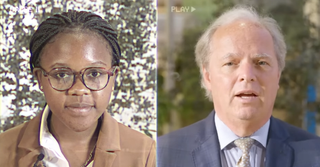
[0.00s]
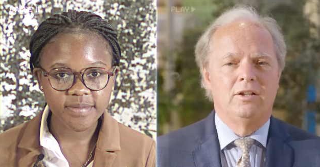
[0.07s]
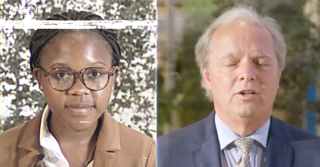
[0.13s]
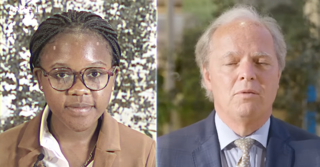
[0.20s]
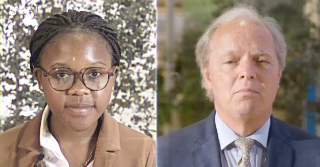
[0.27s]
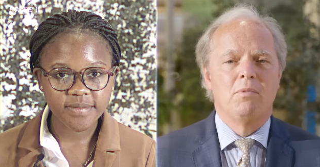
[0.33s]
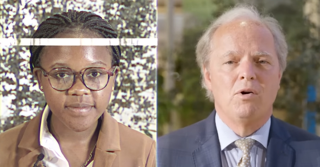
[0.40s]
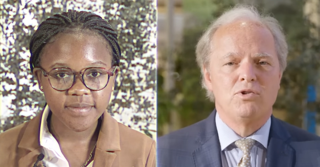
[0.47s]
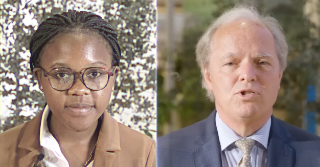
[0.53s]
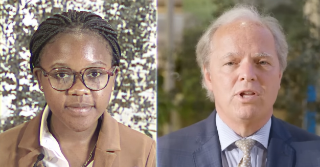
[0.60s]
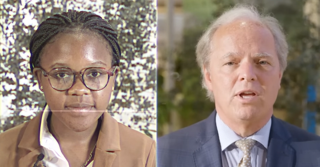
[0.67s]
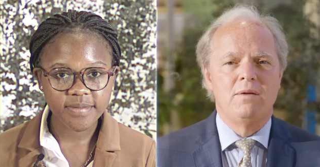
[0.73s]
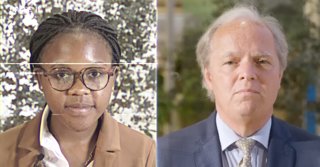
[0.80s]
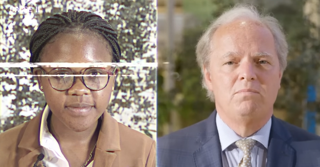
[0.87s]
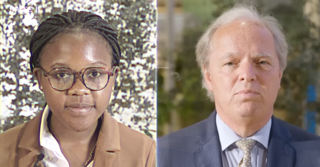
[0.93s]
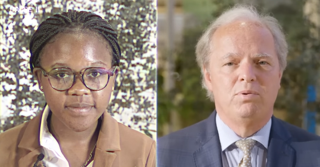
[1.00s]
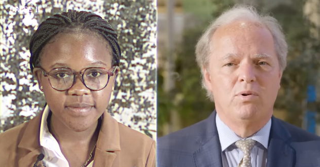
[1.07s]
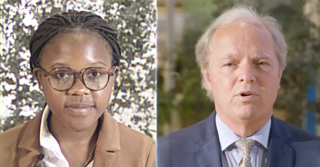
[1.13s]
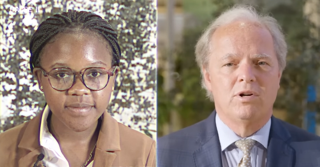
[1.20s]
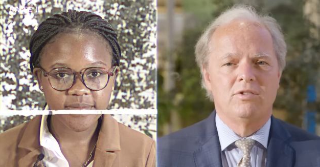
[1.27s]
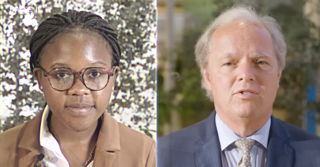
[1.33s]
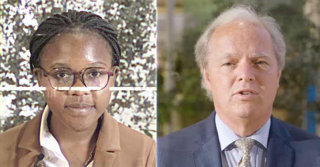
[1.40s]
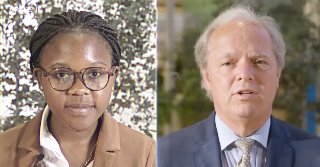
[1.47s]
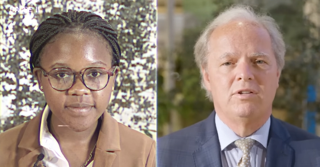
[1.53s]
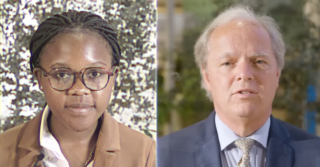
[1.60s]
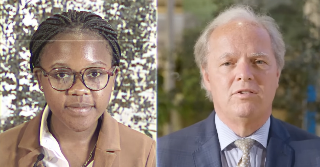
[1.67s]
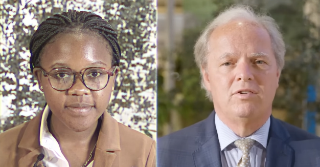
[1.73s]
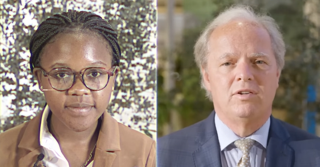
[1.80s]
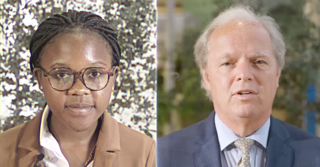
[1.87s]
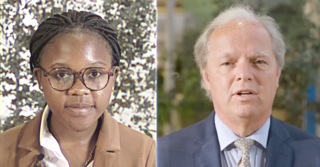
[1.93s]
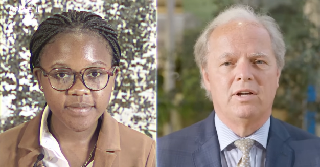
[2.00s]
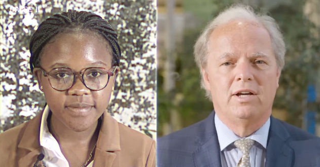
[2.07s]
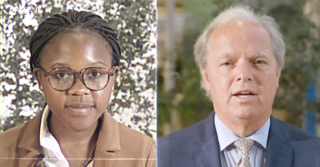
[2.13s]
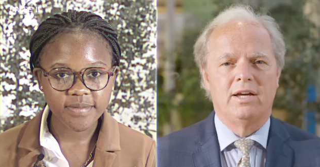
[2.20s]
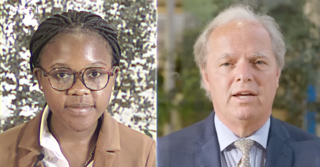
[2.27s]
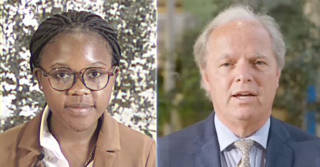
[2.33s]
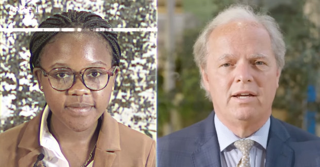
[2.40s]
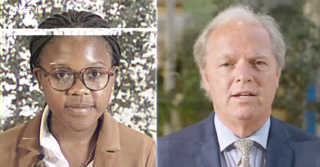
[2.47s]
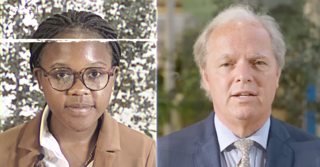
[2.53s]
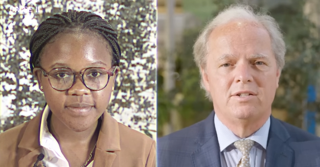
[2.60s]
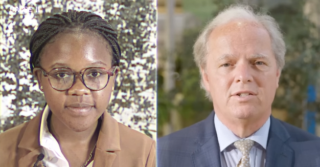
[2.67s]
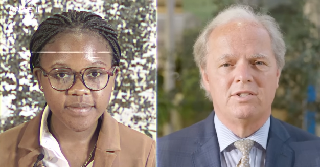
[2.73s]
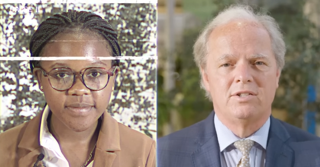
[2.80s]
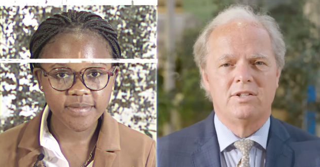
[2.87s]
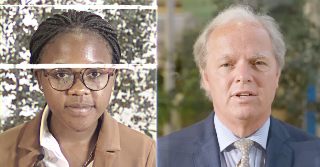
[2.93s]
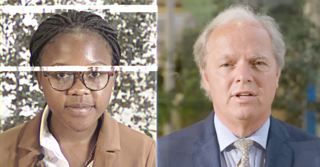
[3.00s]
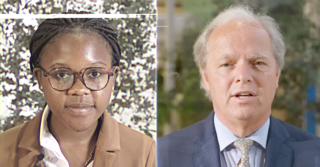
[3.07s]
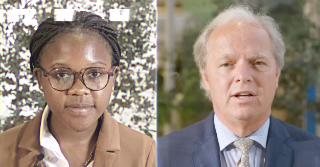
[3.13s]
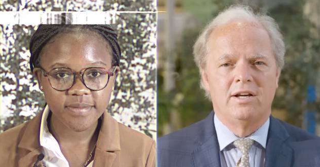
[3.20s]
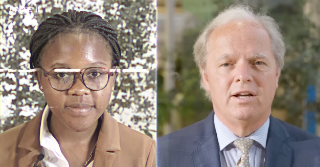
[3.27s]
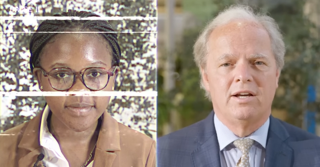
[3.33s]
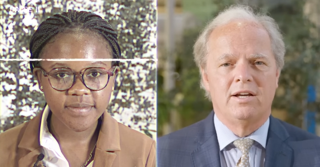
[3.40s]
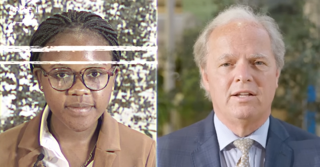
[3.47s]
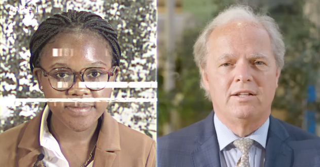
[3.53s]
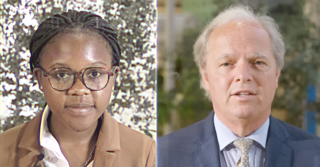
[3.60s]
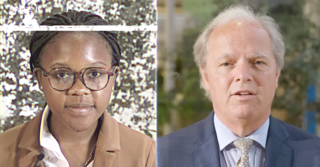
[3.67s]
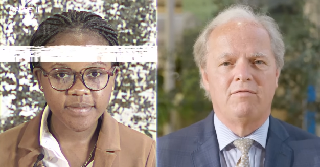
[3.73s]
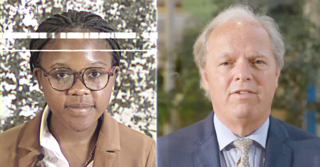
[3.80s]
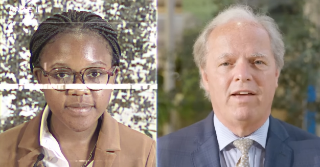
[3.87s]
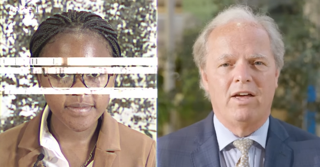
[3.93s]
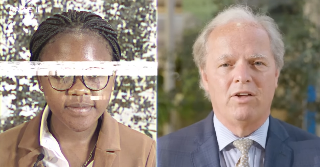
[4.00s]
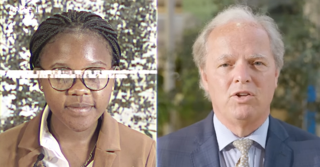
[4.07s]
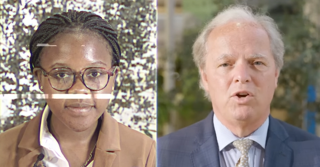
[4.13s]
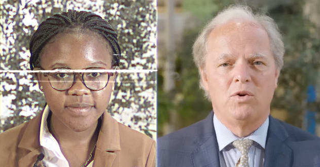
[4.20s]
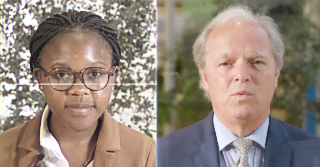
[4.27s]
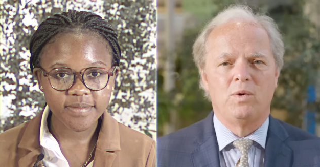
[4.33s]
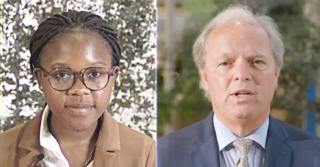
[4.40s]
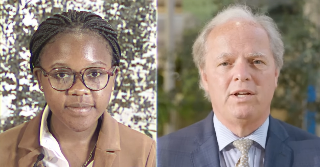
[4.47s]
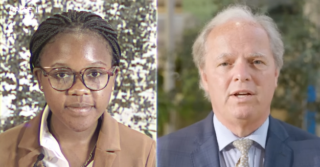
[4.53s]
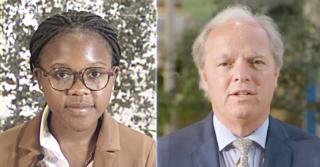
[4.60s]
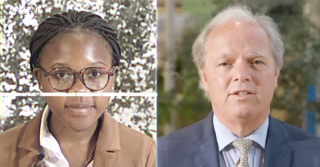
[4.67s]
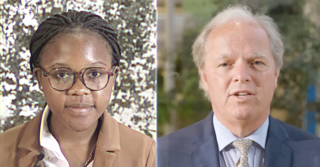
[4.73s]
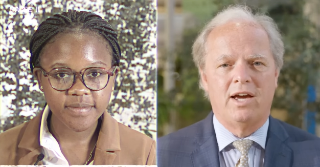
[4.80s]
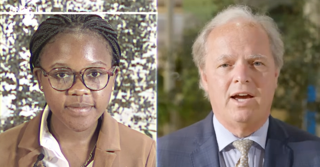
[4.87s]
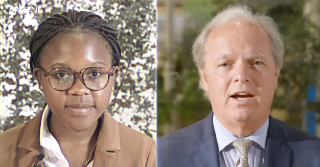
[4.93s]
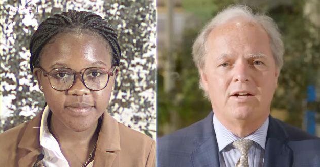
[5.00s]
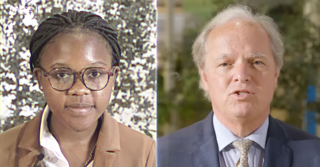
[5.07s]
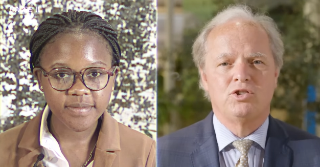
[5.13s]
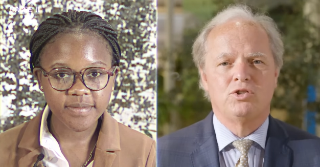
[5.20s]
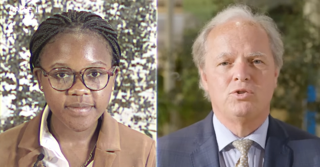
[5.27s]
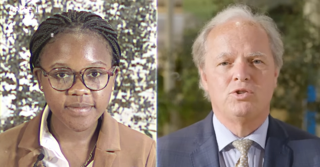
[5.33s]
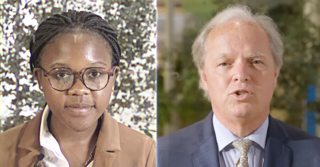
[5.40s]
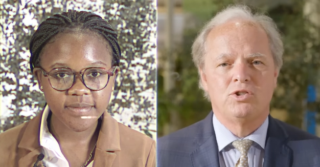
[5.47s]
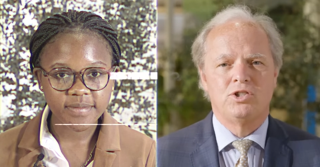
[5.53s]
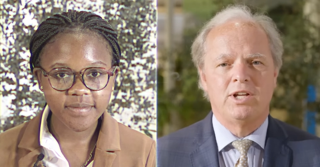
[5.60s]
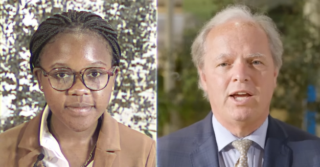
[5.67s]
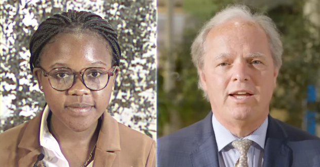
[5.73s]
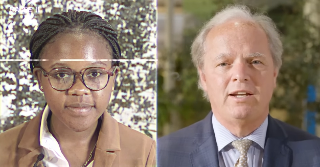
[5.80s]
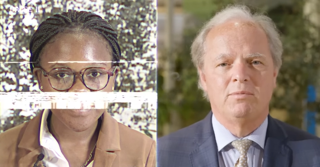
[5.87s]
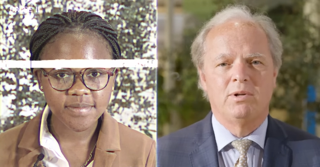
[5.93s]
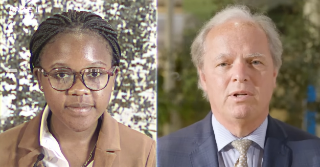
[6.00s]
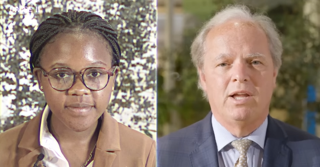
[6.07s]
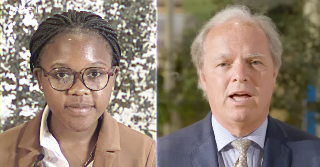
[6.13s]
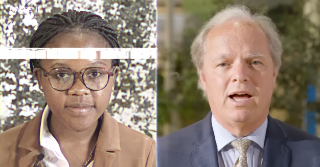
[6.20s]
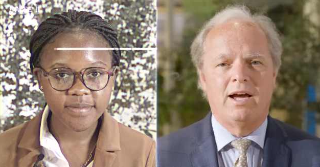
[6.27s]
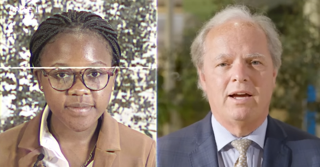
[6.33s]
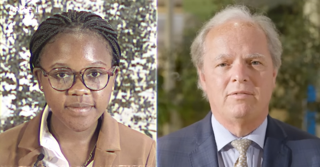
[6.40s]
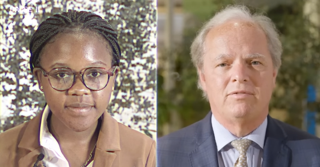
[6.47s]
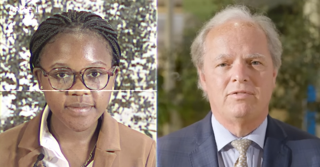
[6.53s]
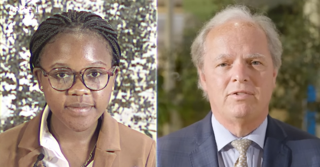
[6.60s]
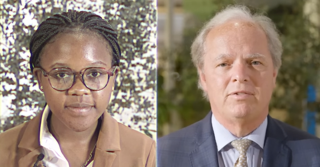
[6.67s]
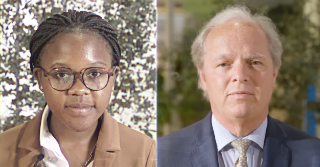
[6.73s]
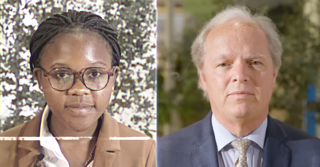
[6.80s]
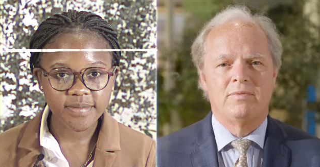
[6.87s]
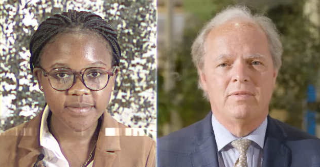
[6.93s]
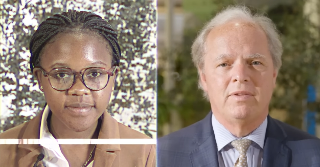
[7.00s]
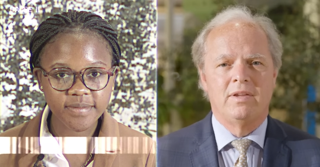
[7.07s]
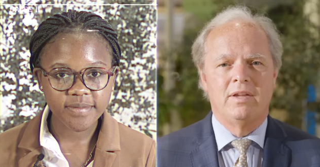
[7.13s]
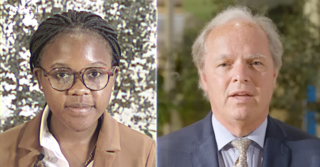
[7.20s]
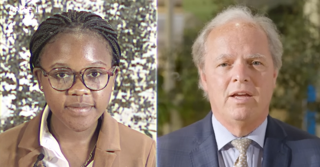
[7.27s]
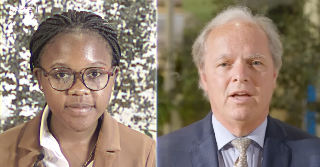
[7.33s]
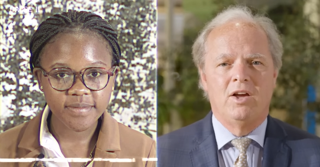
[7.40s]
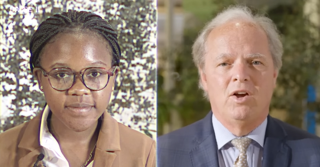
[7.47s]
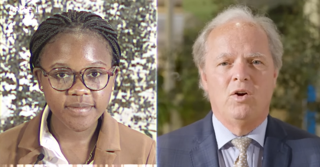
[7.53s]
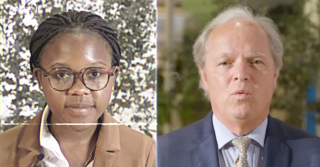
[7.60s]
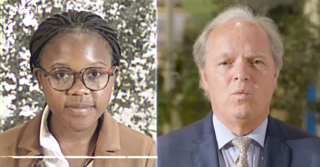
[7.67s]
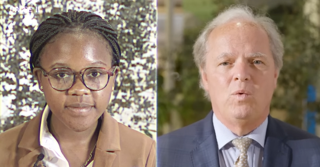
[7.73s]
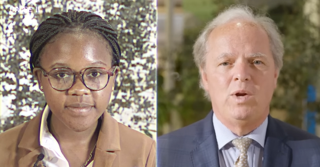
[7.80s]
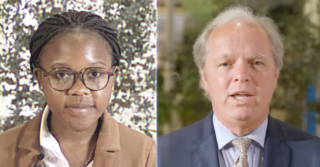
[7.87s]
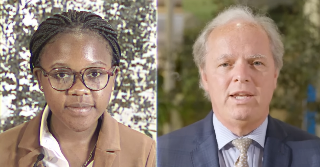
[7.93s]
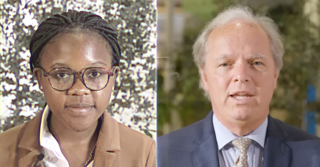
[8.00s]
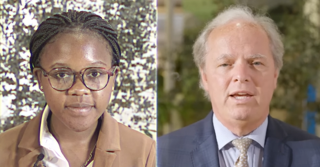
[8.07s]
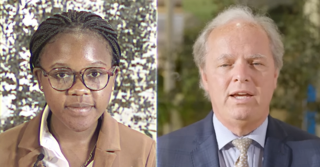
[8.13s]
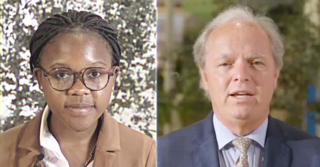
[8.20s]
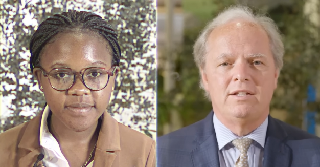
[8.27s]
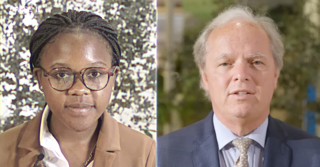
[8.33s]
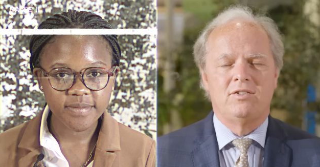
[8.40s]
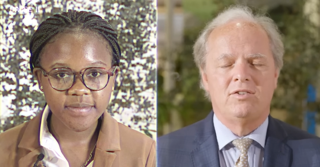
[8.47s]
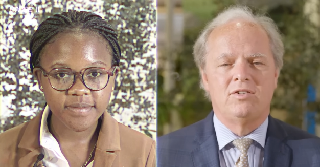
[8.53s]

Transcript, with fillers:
Speaker 1: The most important is the value we attach to sustainable life. We need,